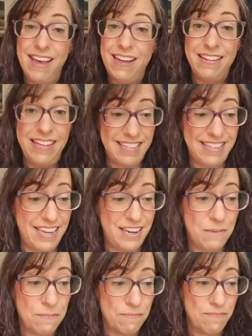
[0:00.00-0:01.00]

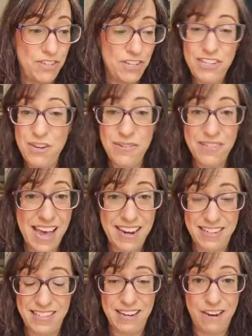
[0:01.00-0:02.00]
Listen, just use that
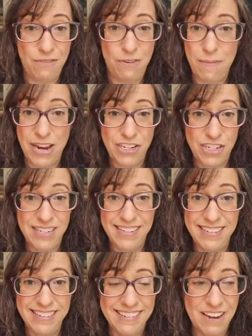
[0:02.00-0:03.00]
as
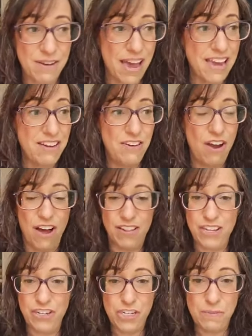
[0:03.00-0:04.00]
information. Okay,
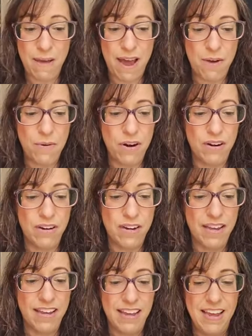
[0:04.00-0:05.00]
knowledge is power.
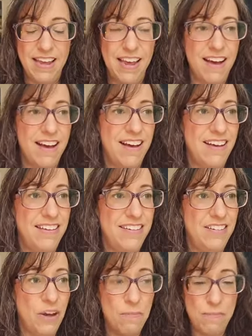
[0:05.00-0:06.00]
Uh,
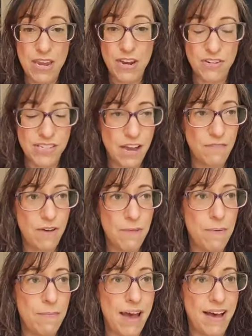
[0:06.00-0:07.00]
don't beat yourself
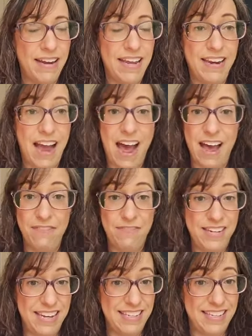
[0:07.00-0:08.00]
up about it. I've
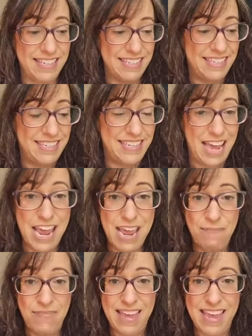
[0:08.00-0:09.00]
done the
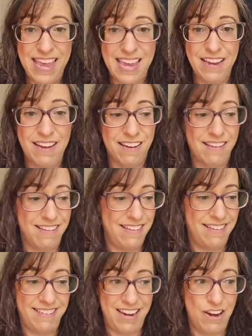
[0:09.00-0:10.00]
same thing,
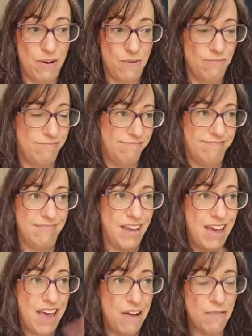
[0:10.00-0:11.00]
you know,
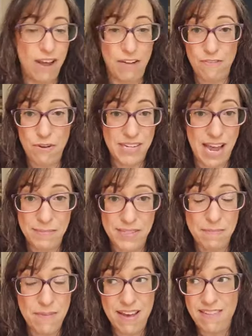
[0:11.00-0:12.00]
every a few times
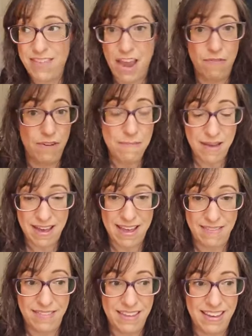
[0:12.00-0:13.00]
a month, every month,